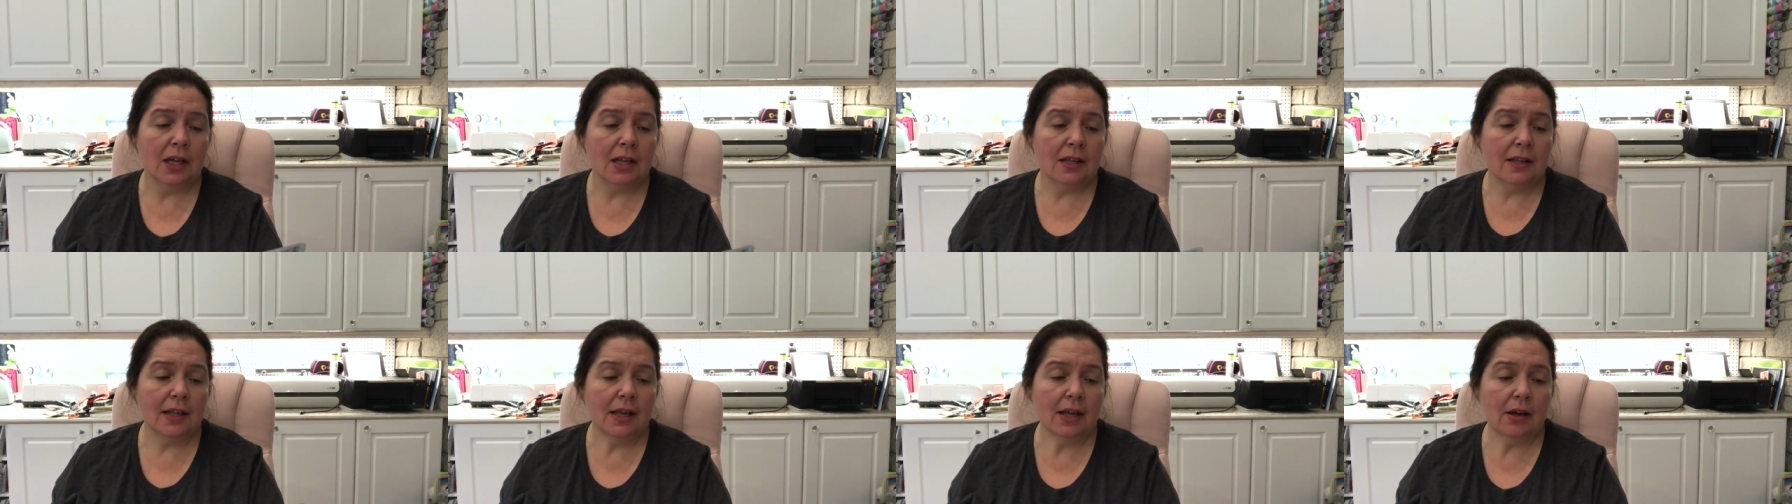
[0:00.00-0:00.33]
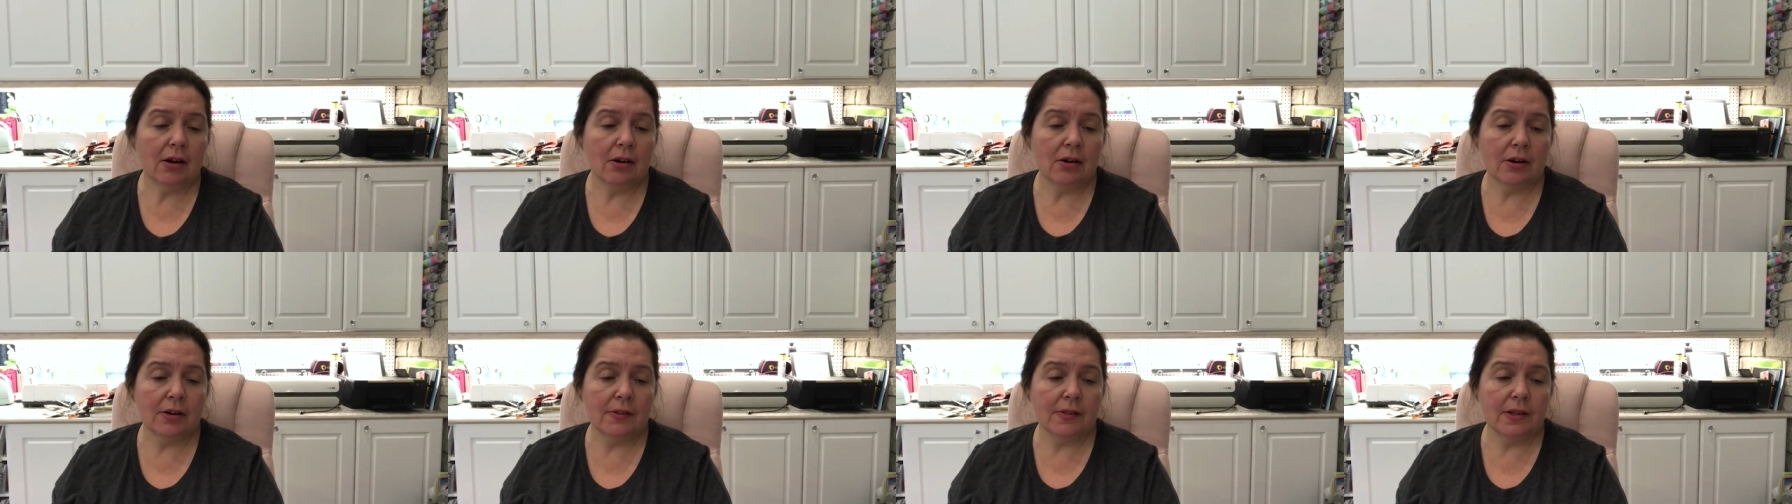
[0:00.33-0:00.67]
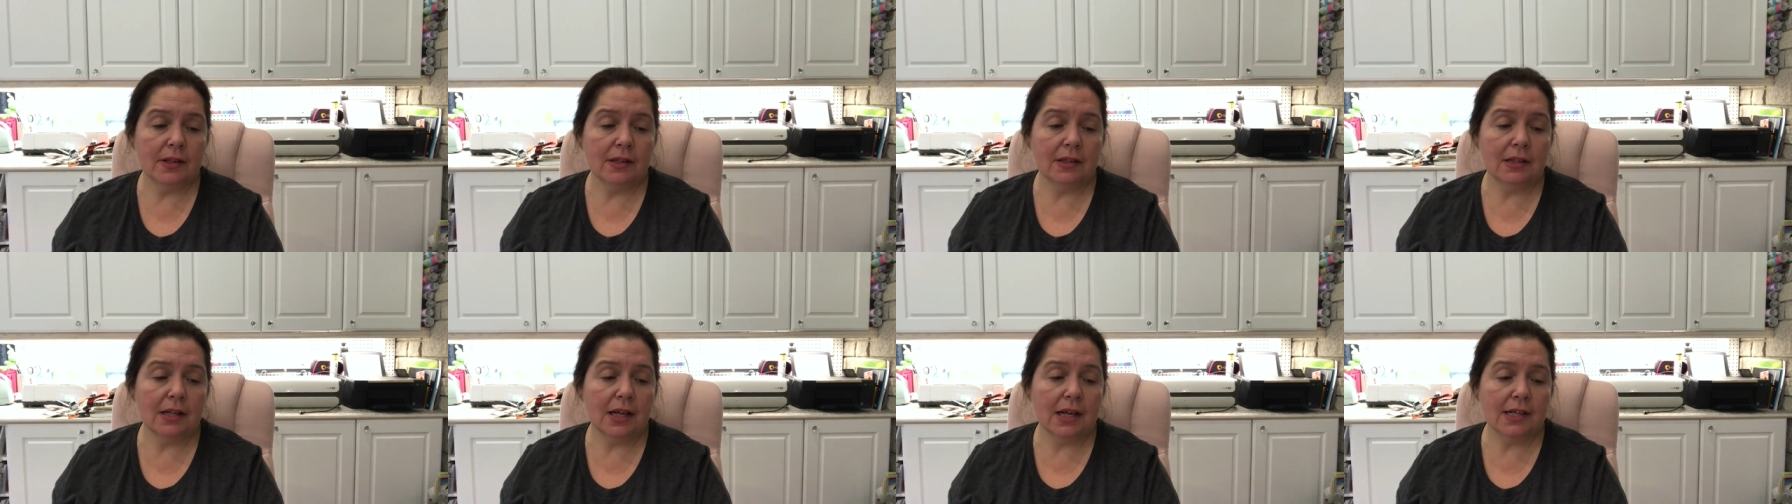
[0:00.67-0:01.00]
They are
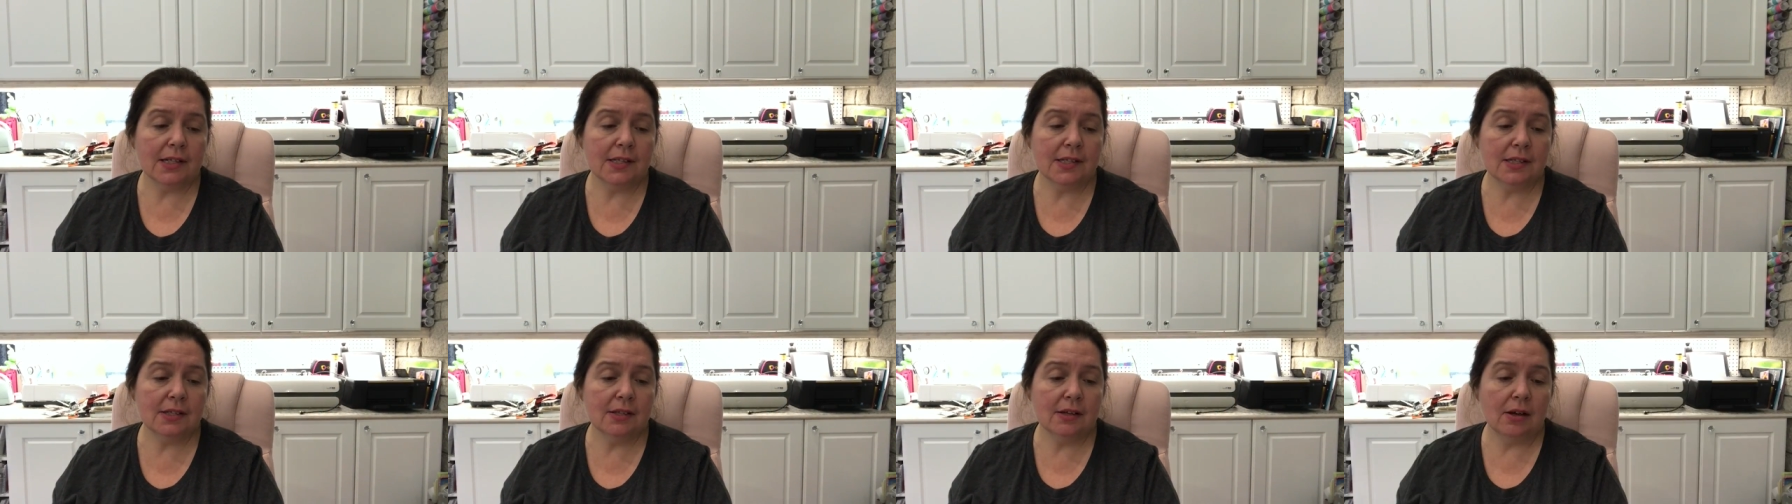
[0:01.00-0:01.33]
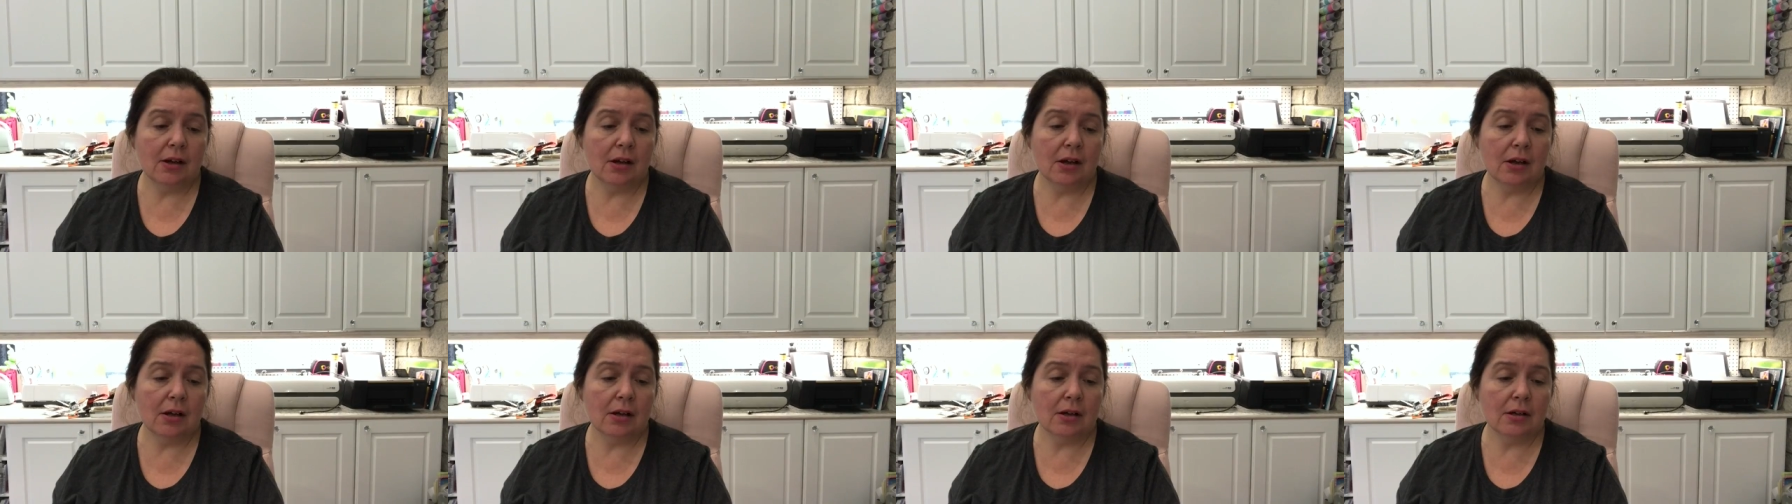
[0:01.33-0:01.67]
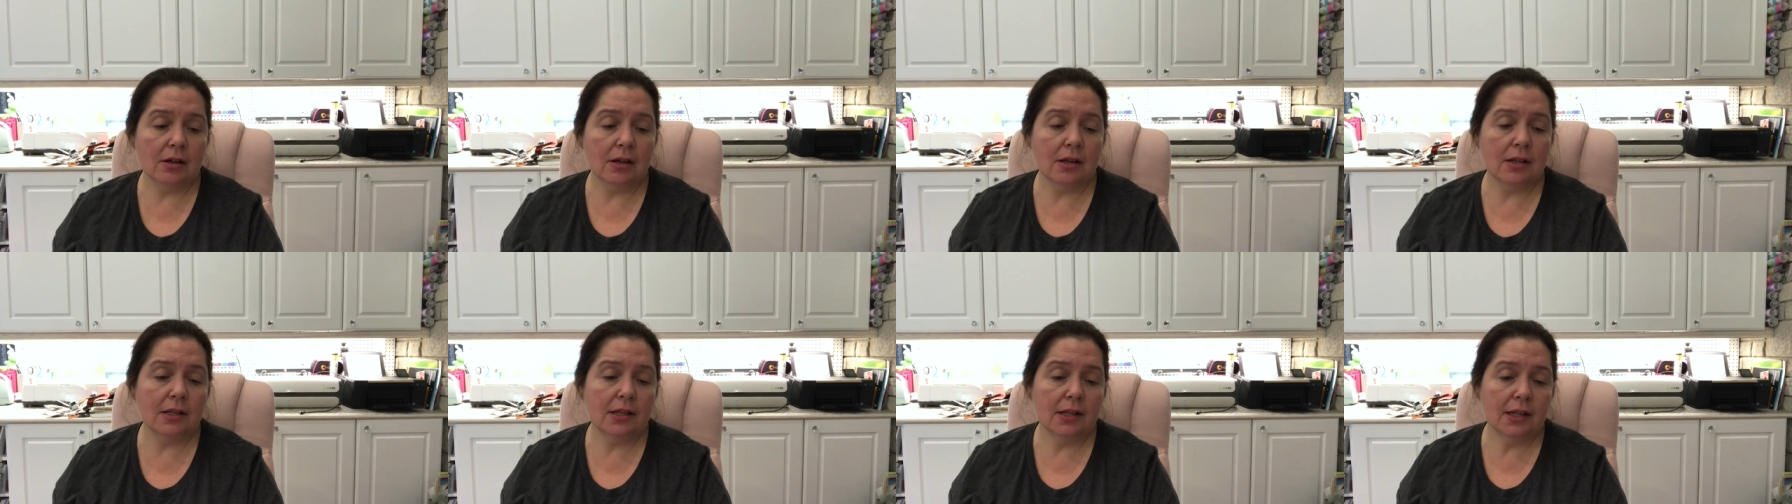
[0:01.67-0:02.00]
the Lysol
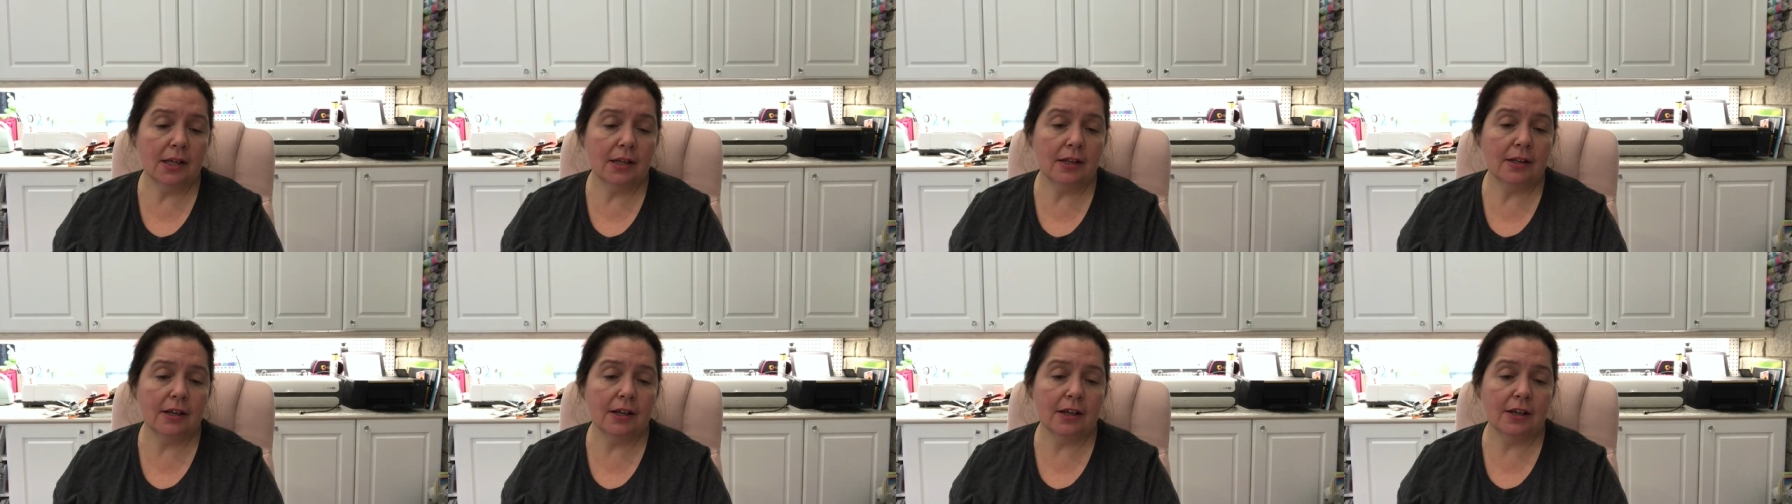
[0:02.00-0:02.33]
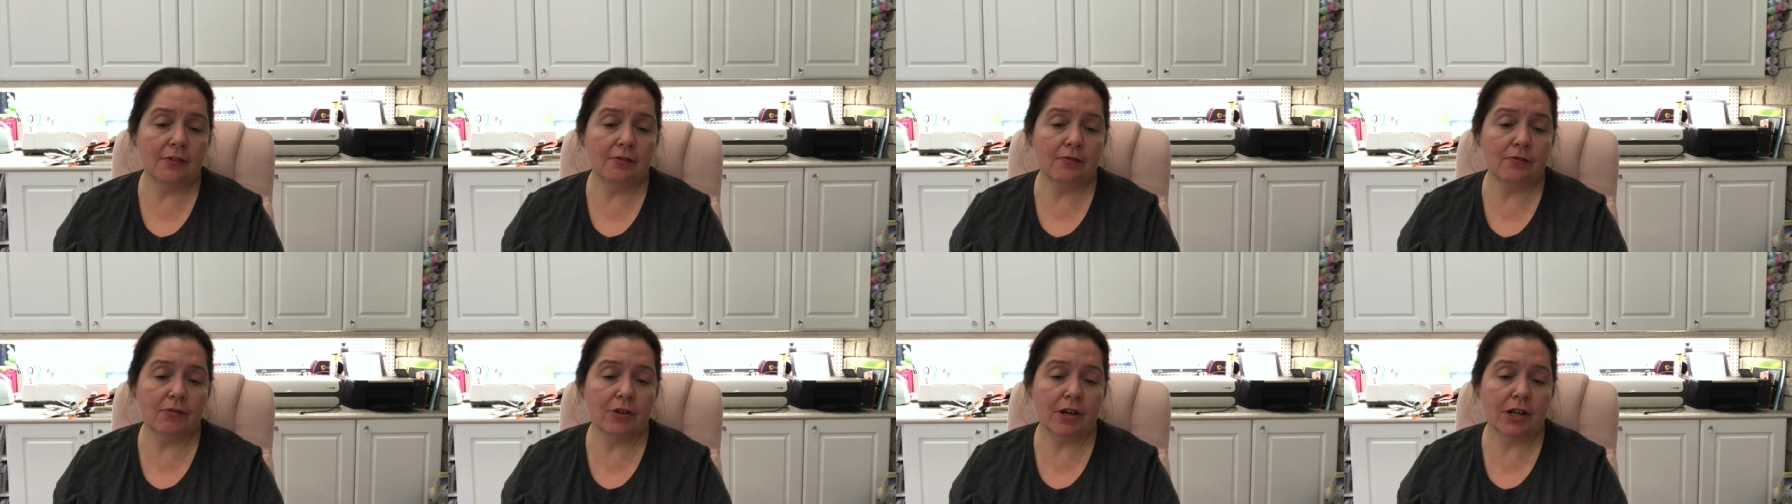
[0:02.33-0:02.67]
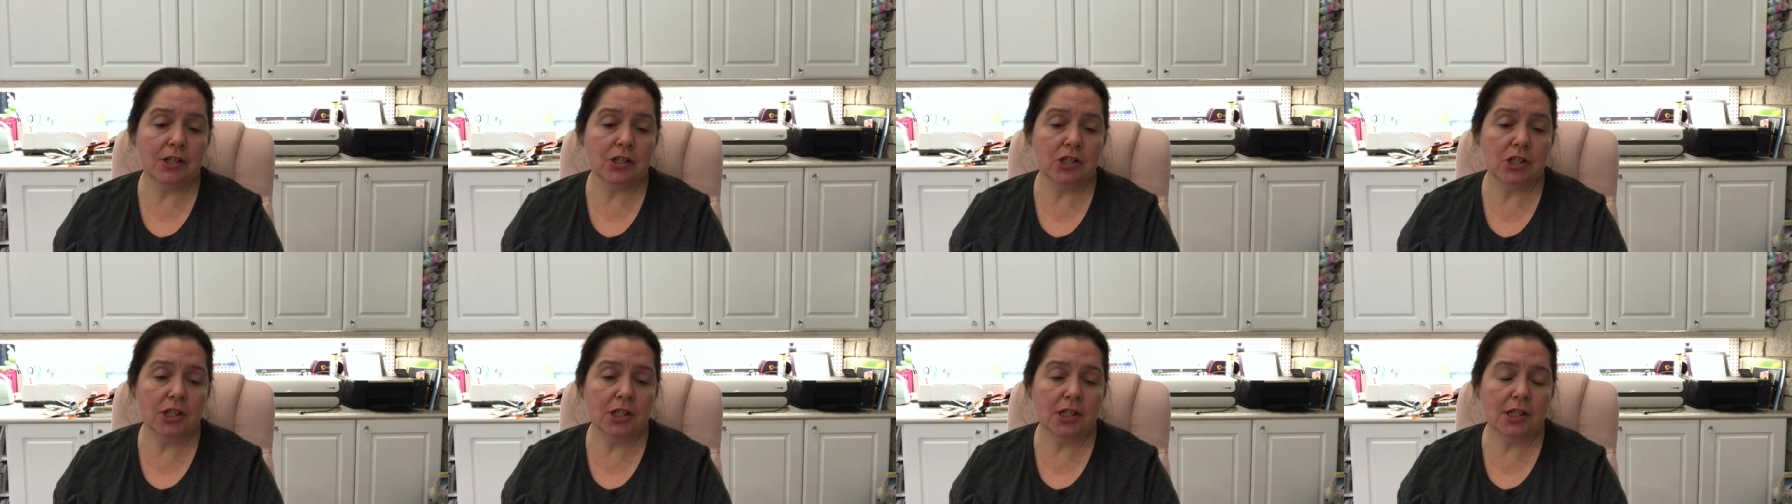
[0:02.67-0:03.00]
Clean and
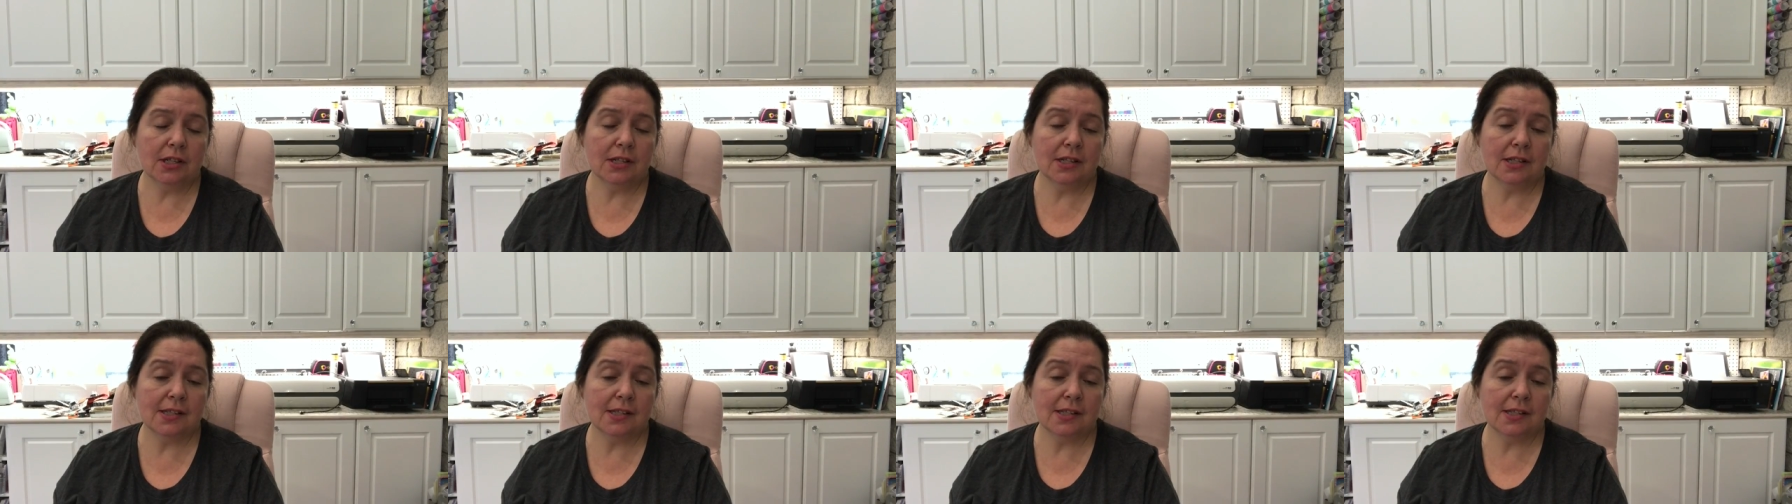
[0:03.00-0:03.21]
Freshen.